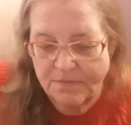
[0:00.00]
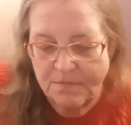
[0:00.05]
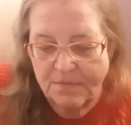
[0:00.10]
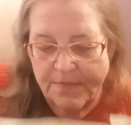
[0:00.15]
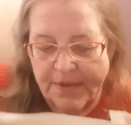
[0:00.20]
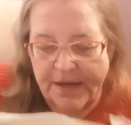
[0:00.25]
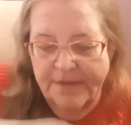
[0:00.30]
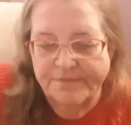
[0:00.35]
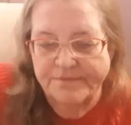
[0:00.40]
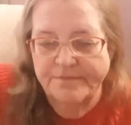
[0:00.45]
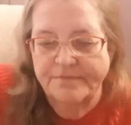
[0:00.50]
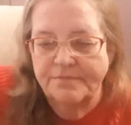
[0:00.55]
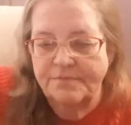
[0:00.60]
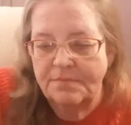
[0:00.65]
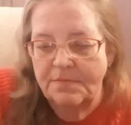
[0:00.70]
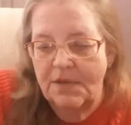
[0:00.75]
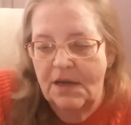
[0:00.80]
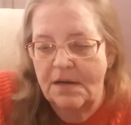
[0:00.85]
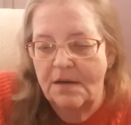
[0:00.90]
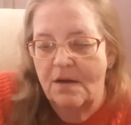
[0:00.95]
but
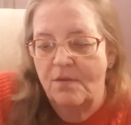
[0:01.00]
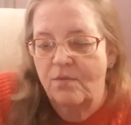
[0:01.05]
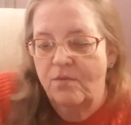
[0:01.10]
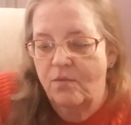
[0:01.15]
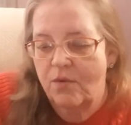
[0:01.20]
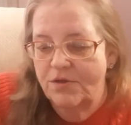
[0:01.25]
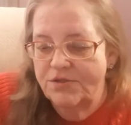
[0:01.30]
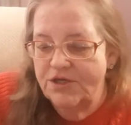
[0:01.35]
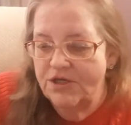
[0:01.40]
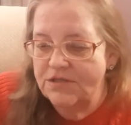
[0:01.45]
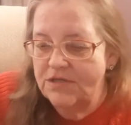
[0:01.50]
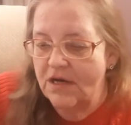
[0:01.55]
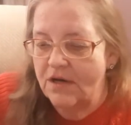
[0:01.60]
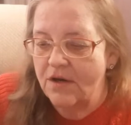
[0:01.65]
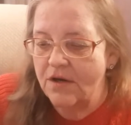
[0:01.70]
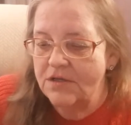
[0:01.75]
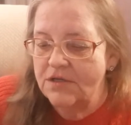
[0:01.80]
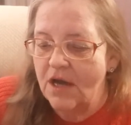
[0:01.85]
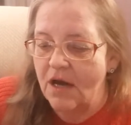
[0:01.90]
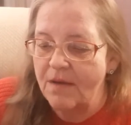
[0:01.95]
you know, we're just not
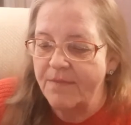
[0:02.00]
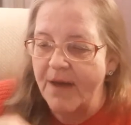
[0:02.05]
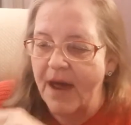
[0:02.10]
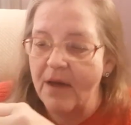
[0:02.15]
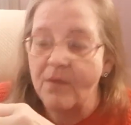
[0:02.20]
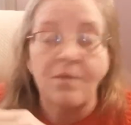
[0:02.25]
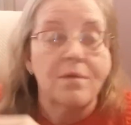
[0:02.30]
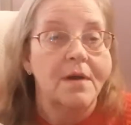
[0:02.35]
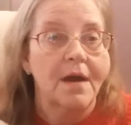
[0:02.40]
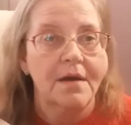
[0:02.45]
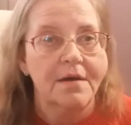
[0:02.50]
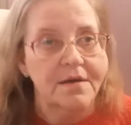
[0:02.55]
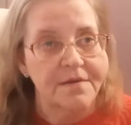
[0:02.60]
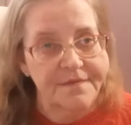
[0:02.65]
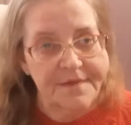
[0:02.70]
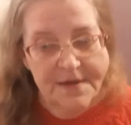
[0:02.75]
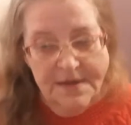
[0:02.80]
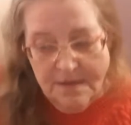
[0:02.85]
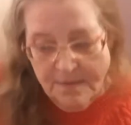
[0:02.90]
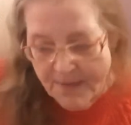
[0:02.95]
going to talk about it. We're not going to
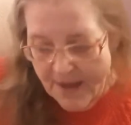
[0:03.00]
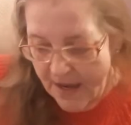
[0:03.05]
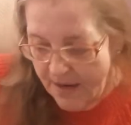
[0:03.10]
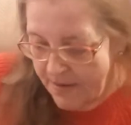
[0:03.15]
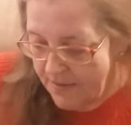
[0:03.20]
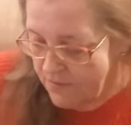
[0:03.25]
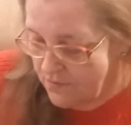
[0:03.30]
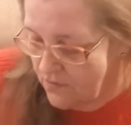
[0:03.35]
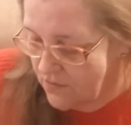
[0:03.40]
think about it.